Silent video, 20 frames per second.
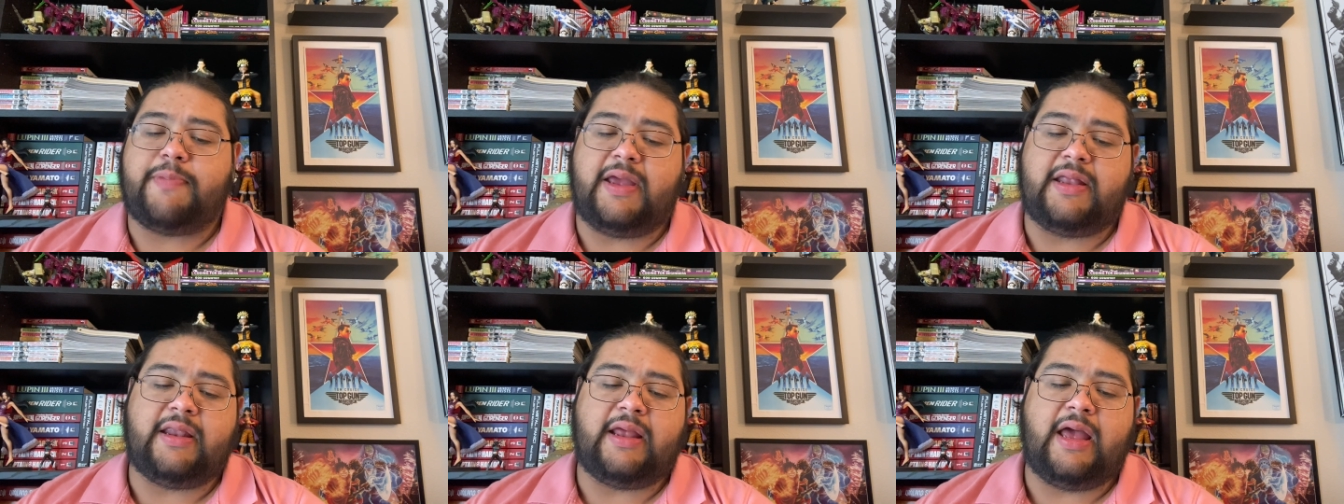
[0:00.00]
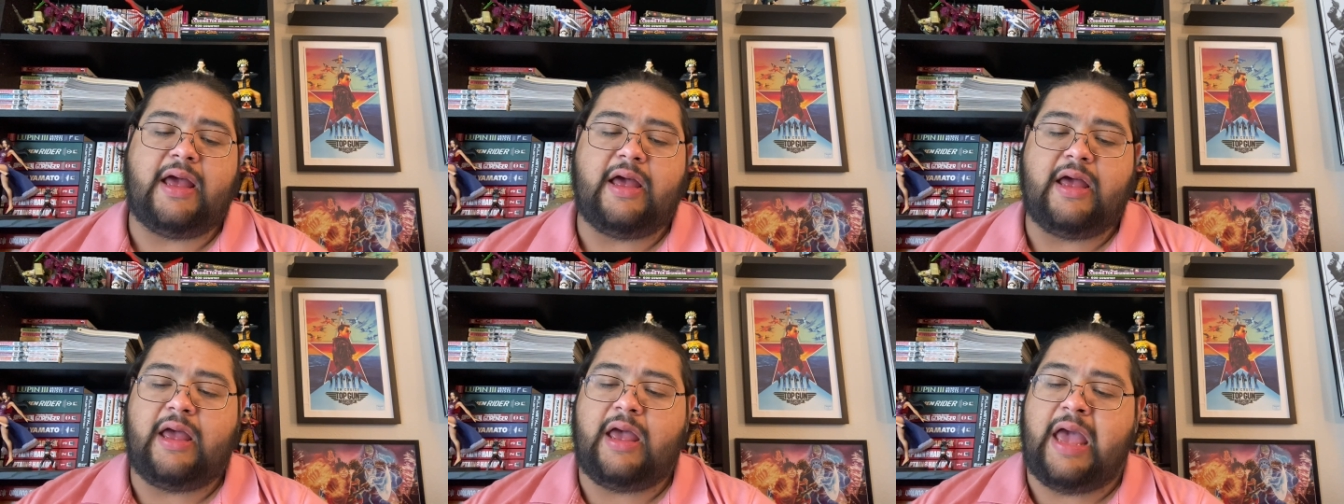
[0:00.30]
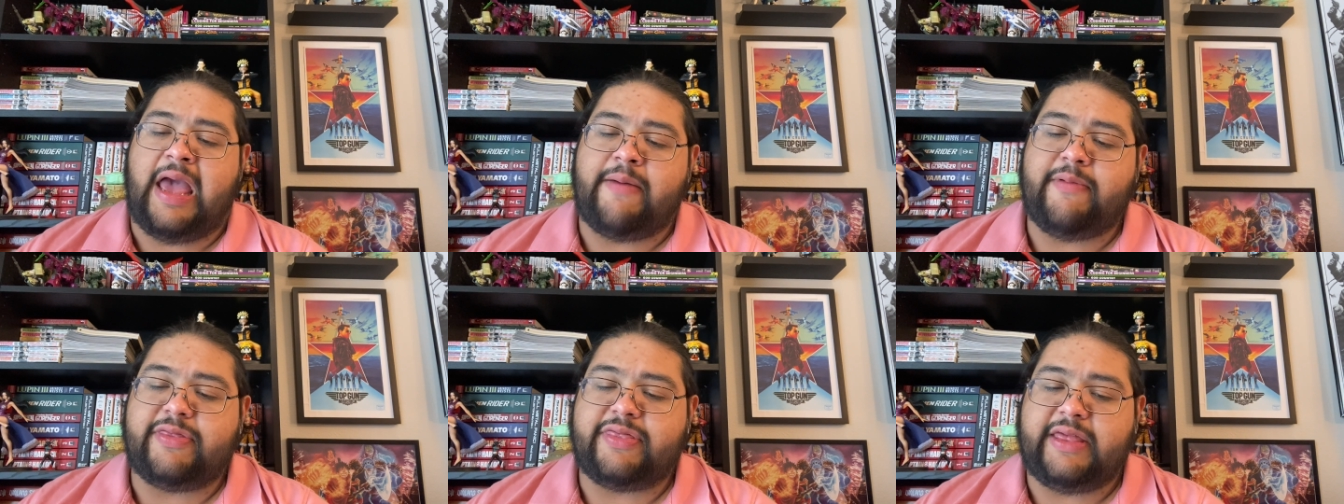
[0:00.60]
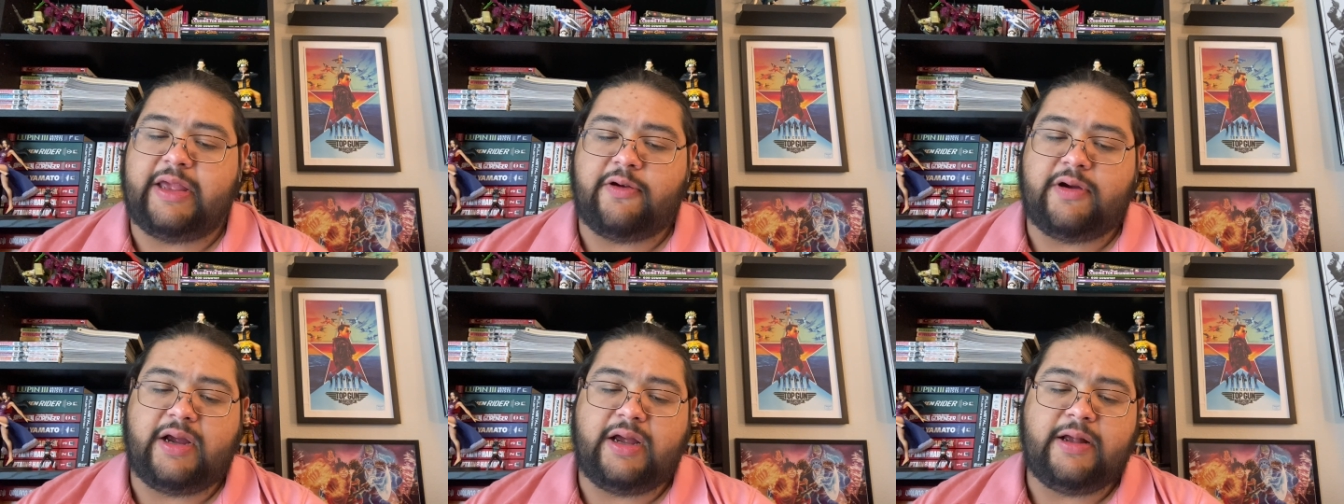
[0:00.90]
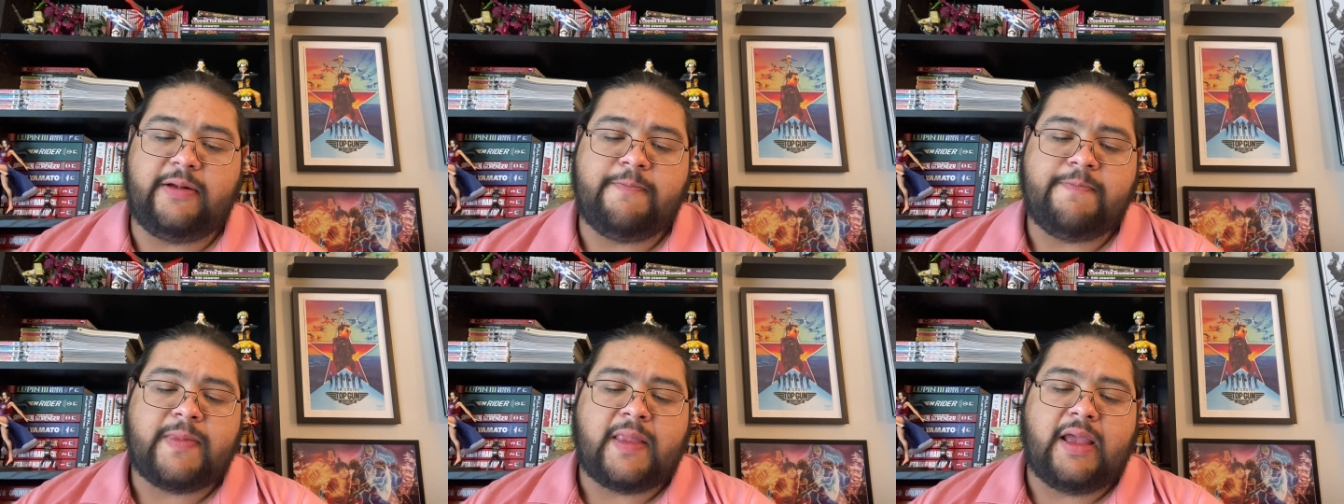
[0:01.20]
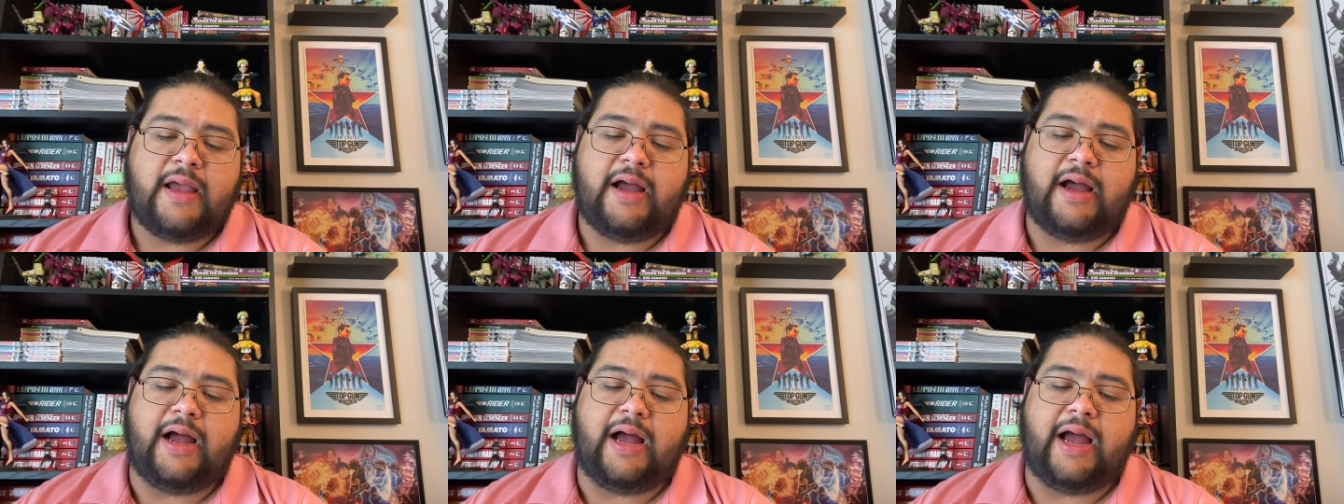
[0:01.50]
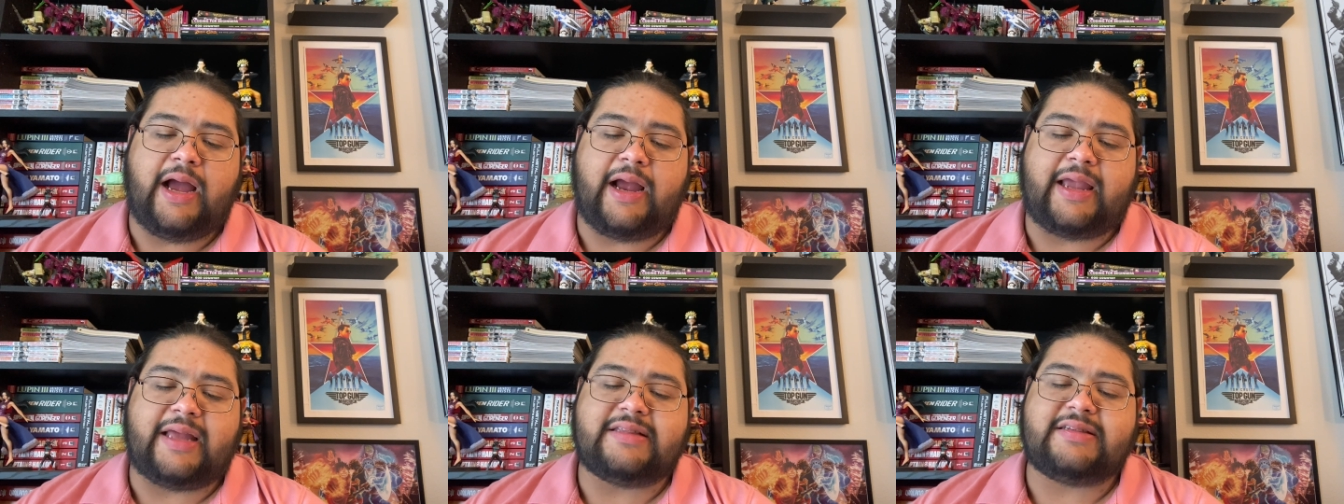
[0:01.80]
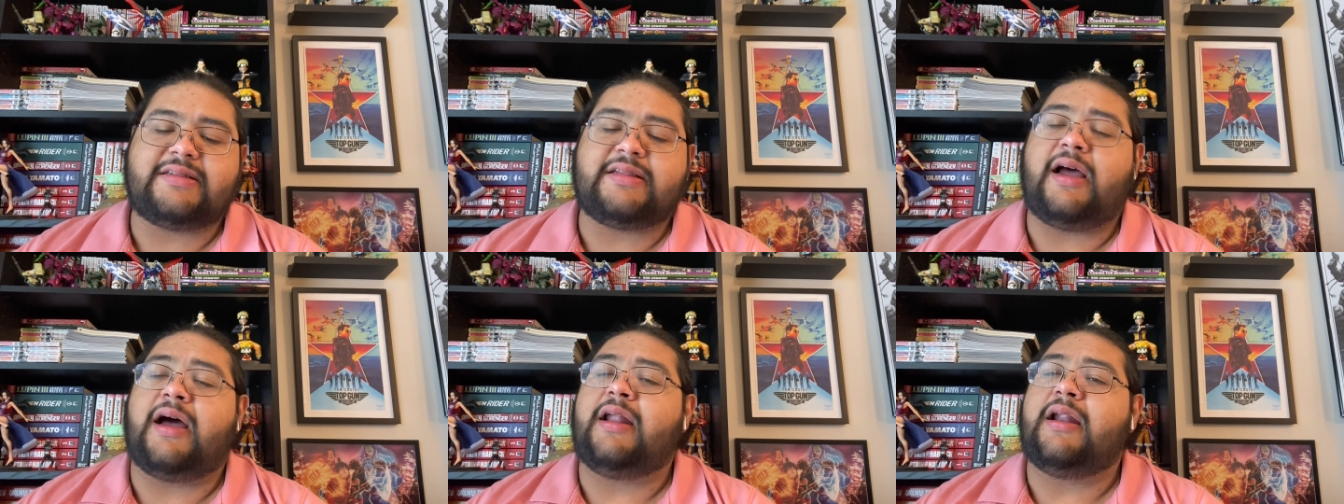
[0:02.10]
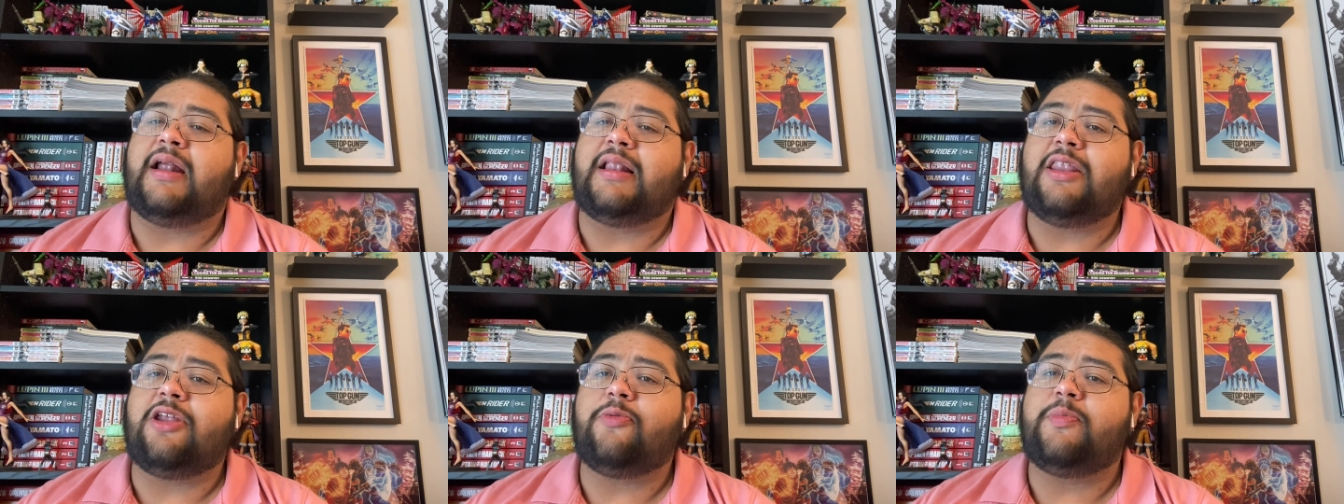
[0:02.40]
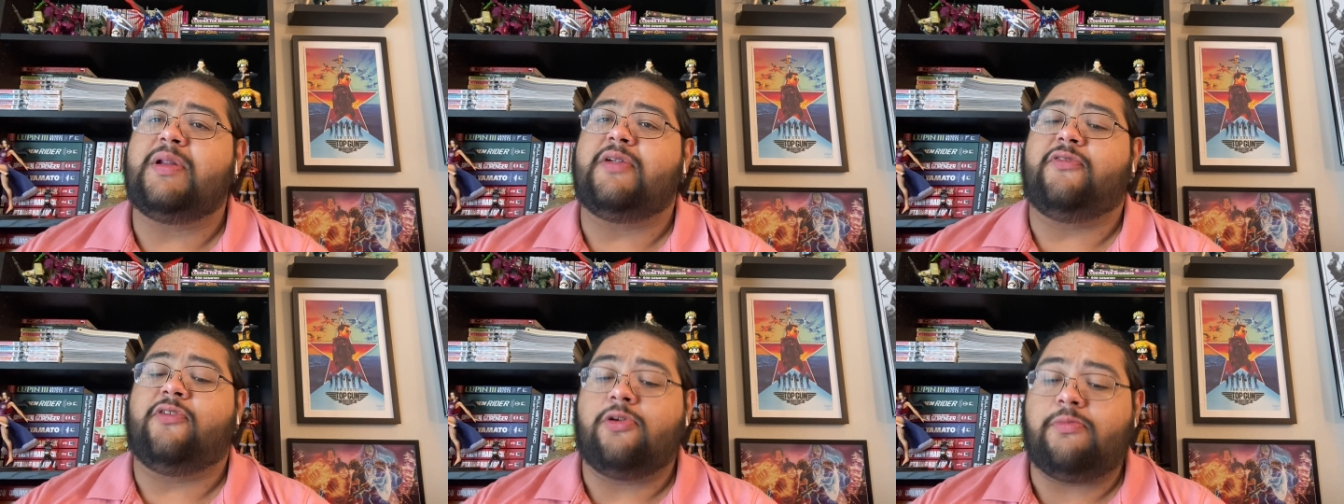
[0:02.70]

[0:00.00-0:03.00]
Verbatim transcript: And uh, Amathera uh, gets taught a little bit of